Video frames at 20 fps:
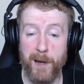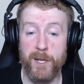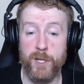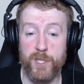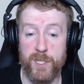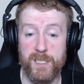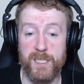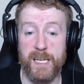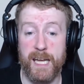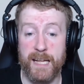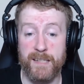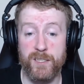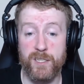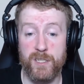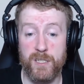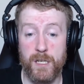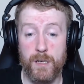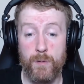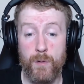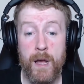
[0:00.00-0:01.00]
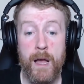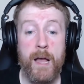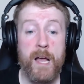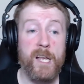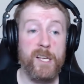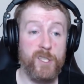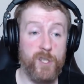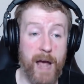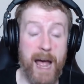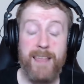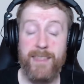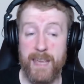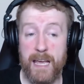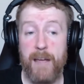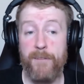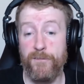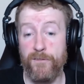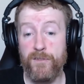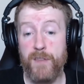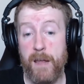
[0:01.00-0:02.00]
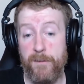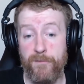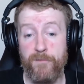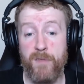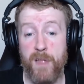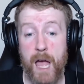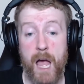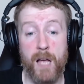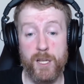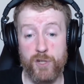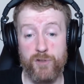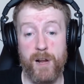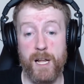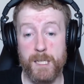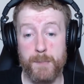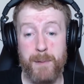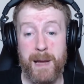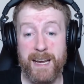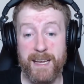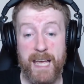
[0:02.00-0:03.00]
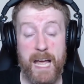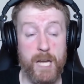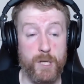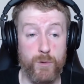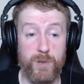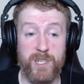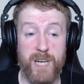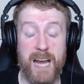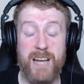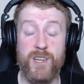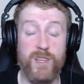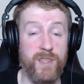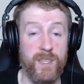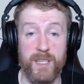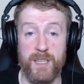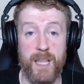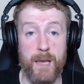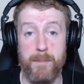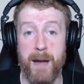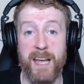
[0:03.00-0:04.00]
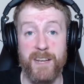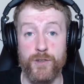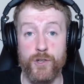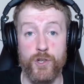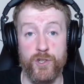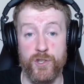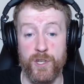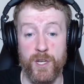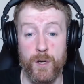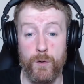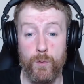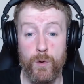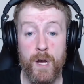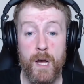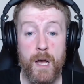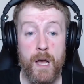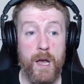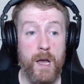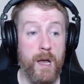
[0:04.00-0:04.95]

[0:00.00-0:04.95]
punishes against you. So I think if Astralis ban Cash, which I actually think they might just do,